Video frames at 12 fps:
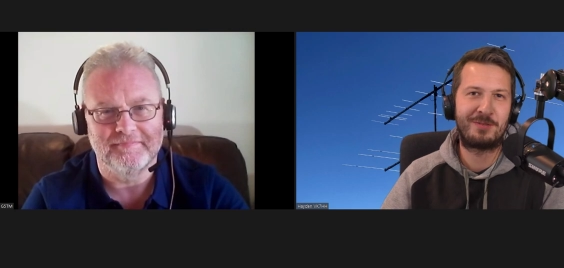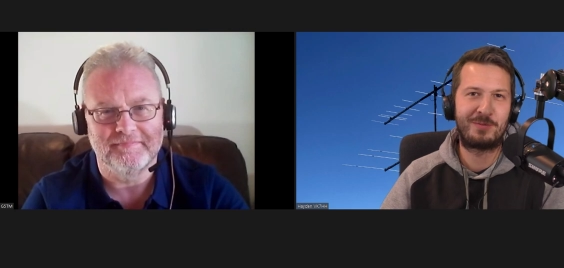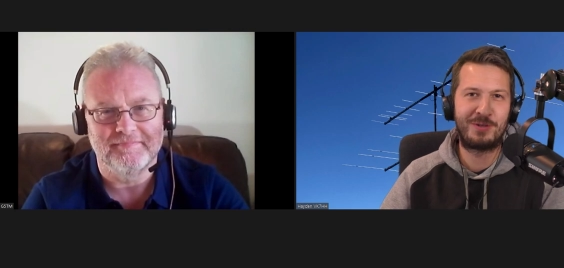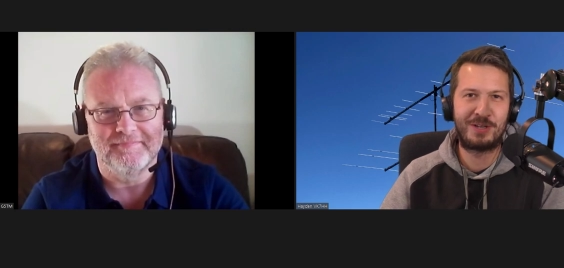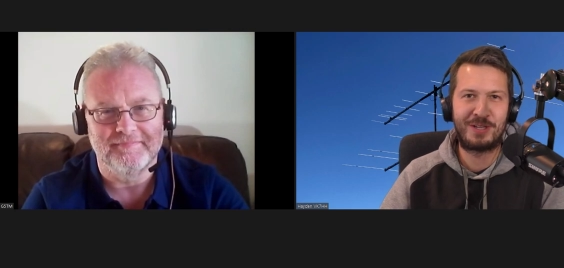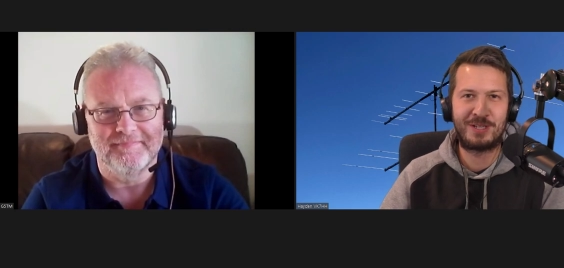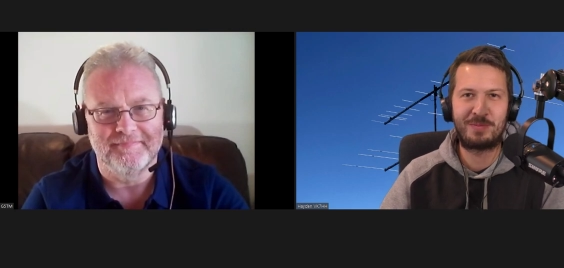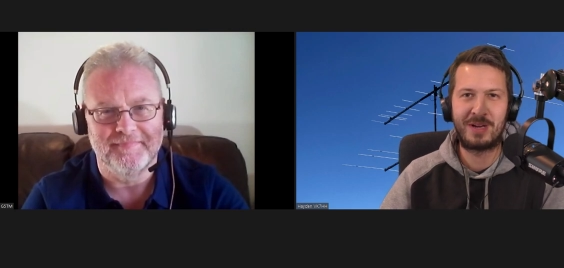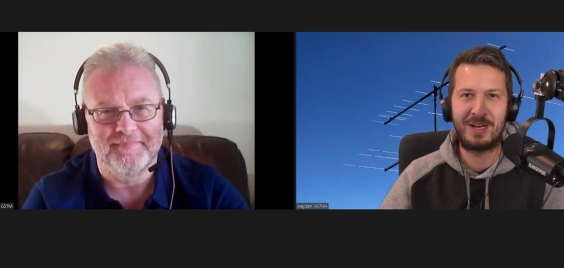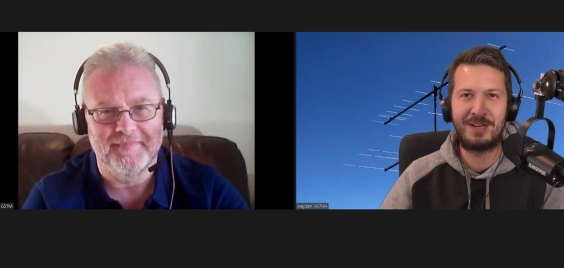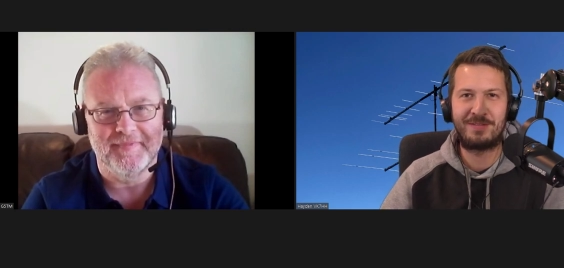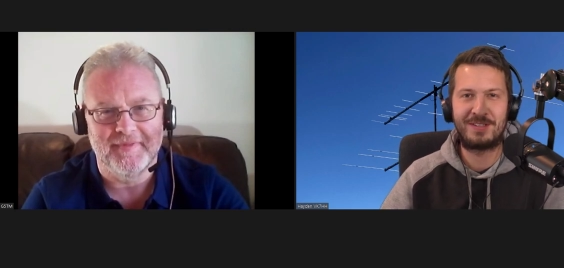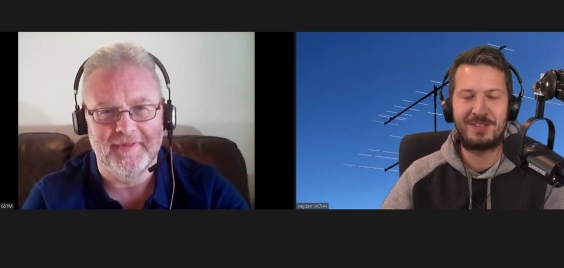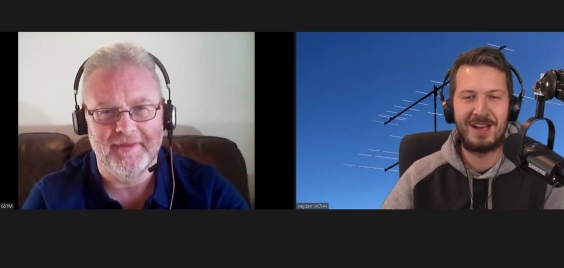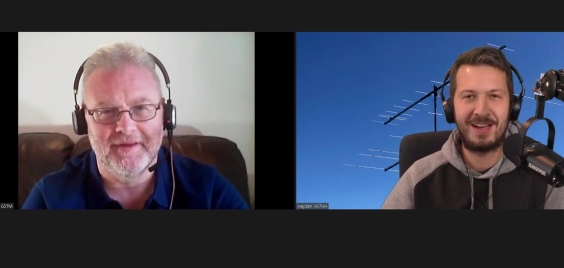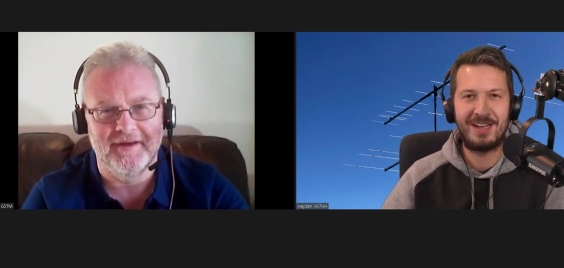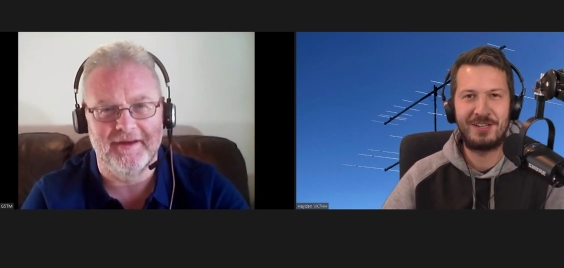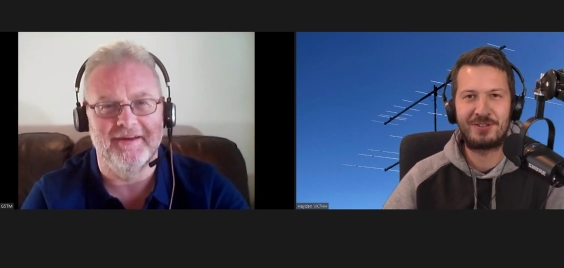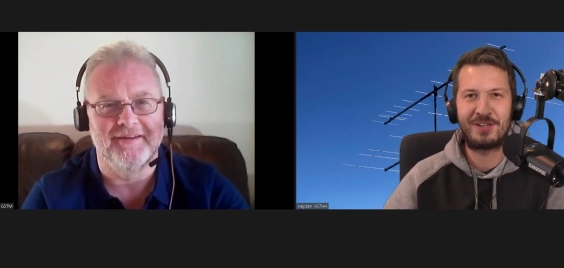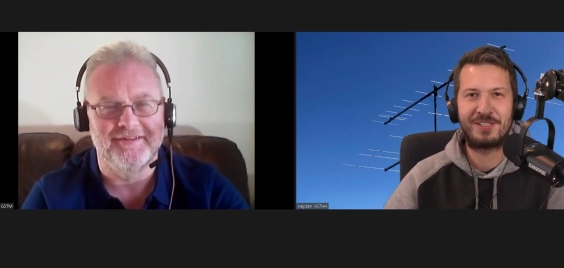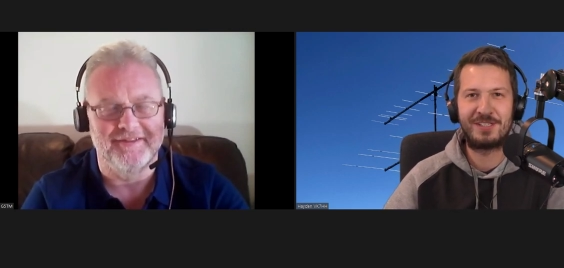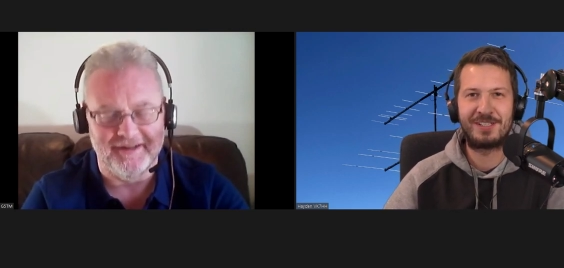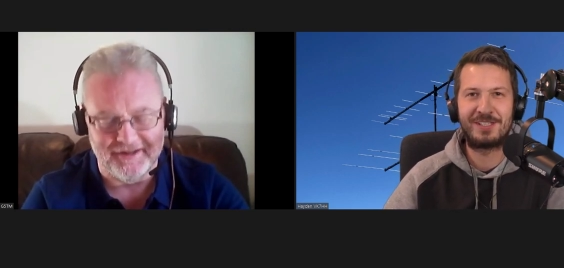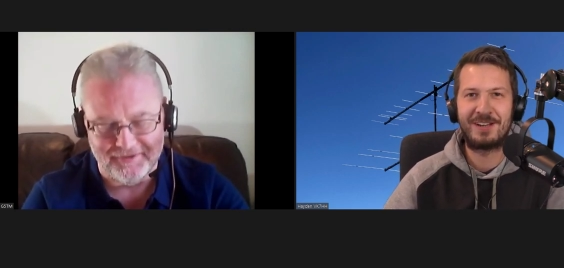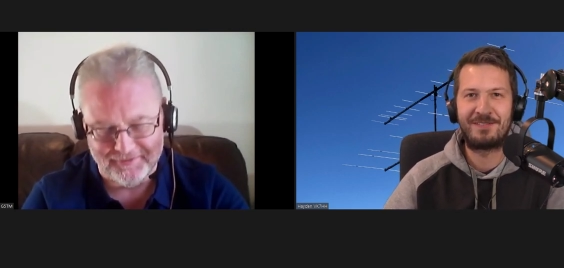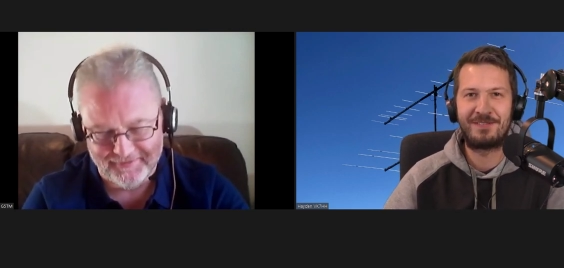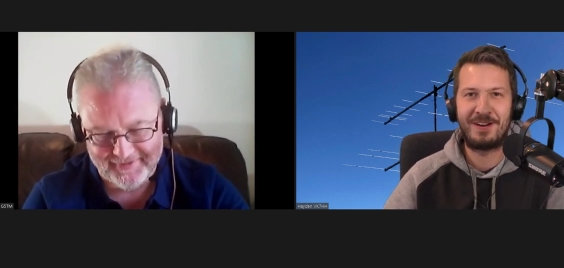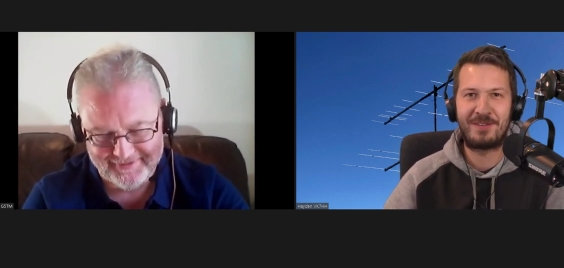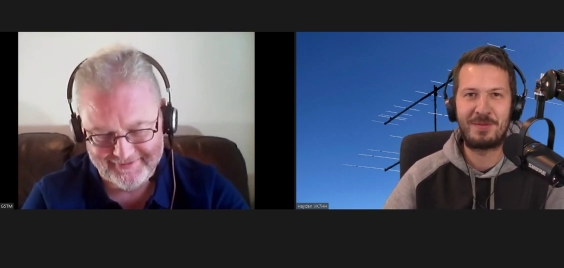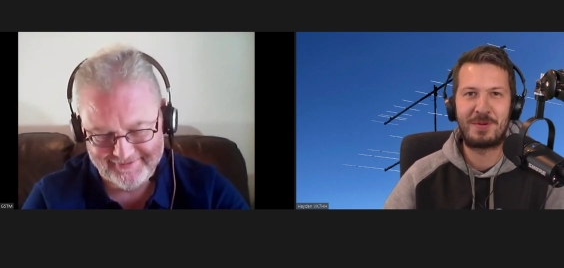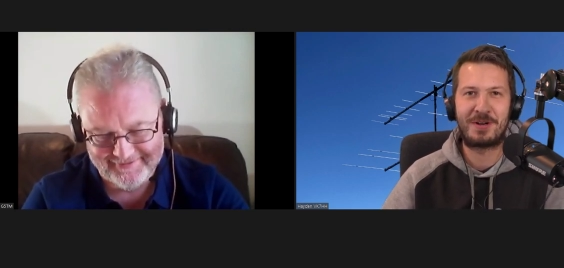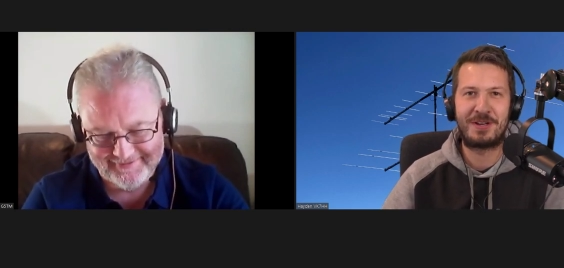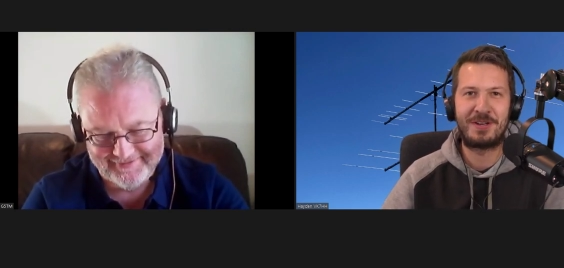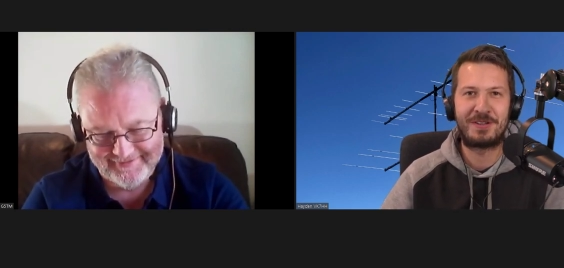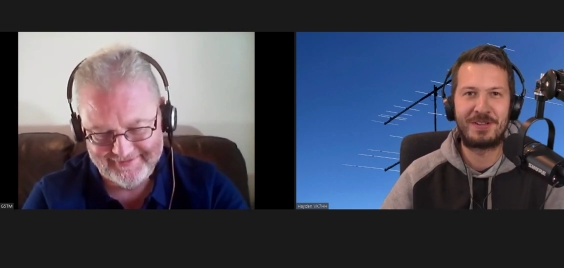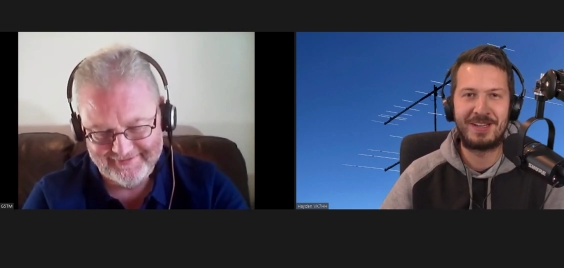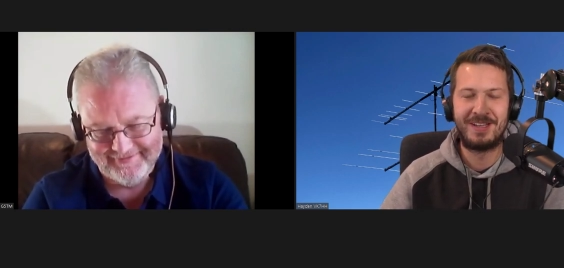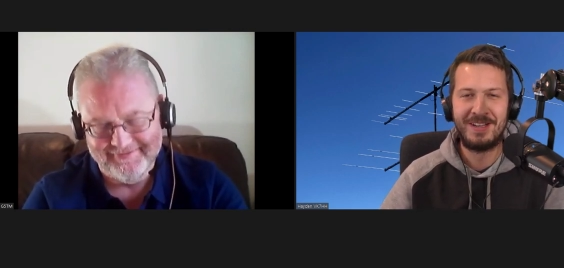Speaker 1: I'm sure that there's plenty of uh, interesting stuff for everybody on the